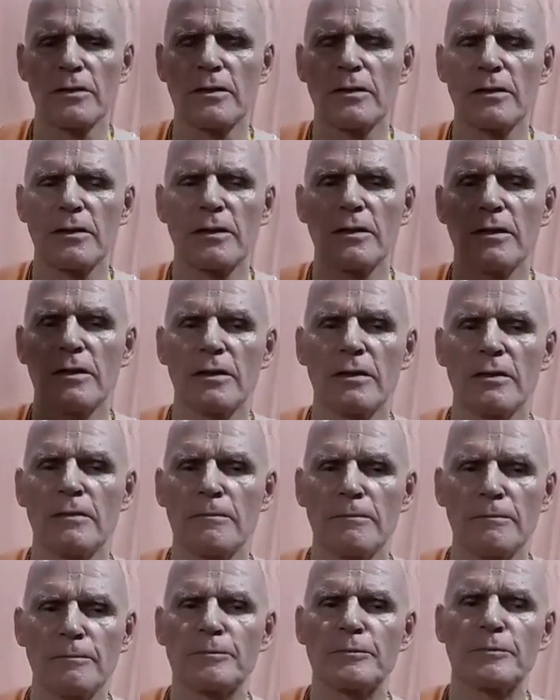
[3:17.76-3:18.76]

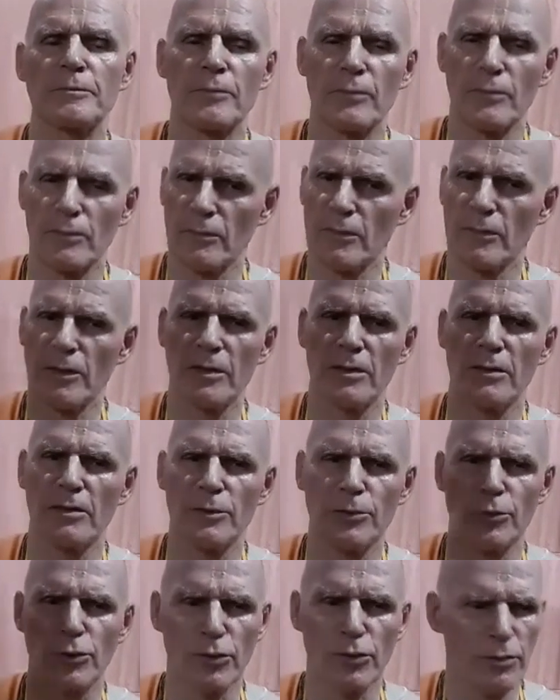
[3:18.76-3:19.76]

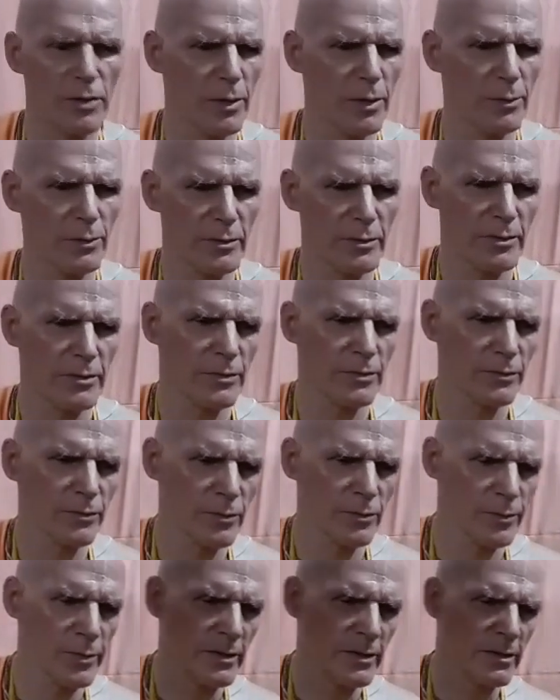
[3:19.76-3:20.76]
the program
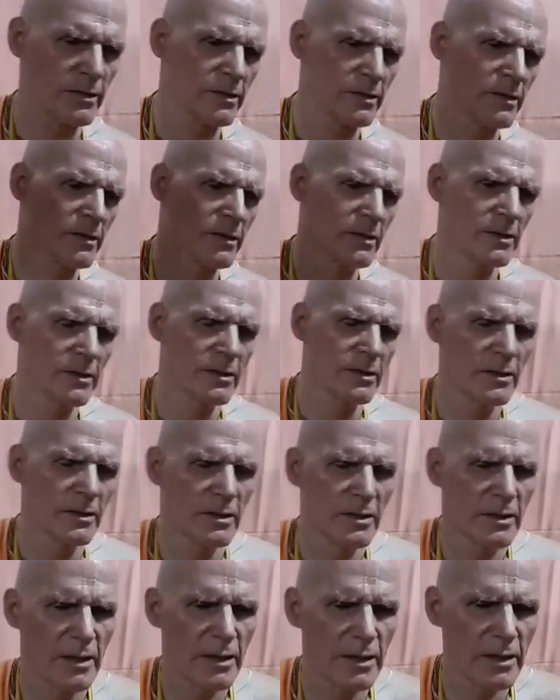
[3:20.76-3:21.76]
will be
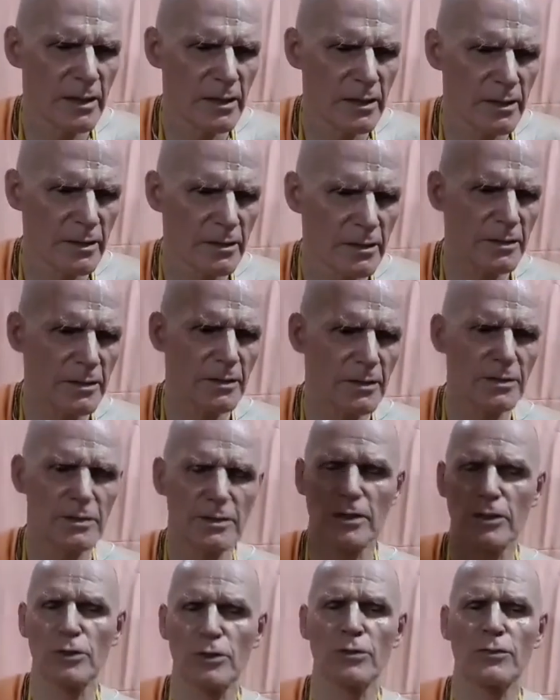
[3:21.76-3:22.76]

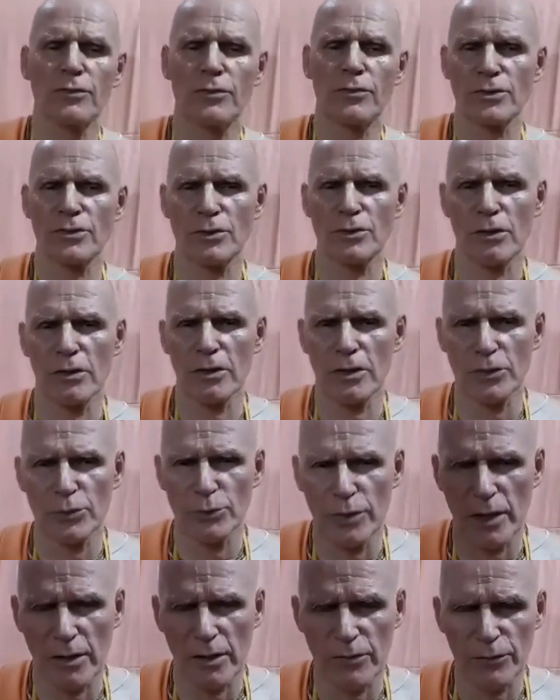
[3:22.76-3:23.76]
continued for as long as
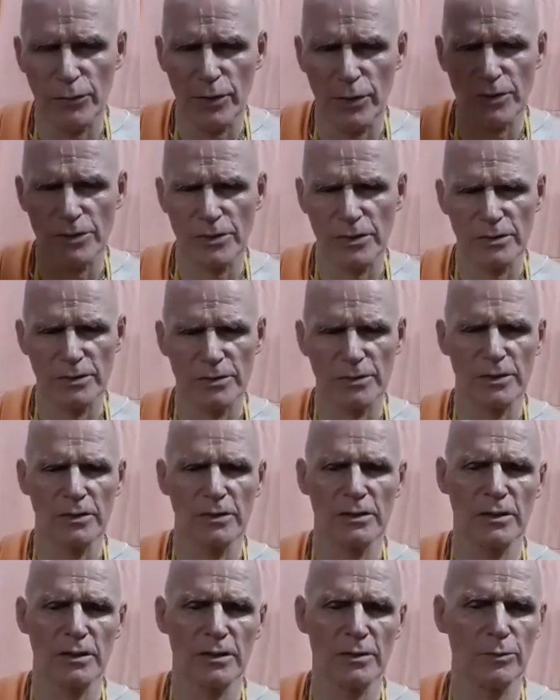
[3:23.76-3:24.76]
we have questions.
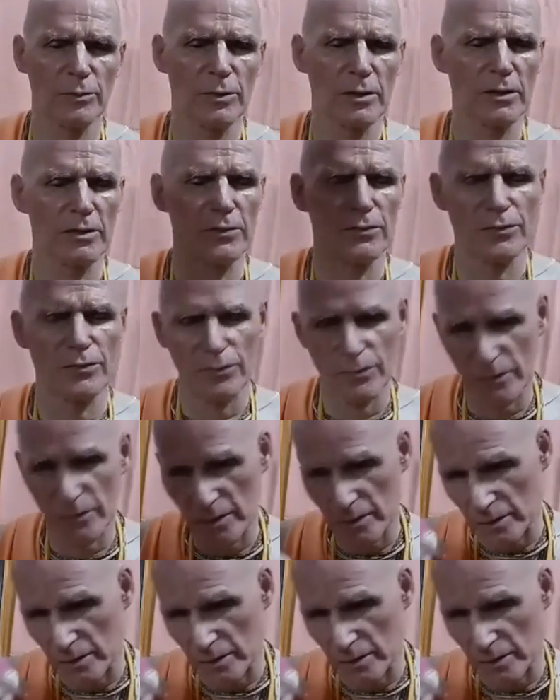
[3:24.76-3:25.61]
But if they're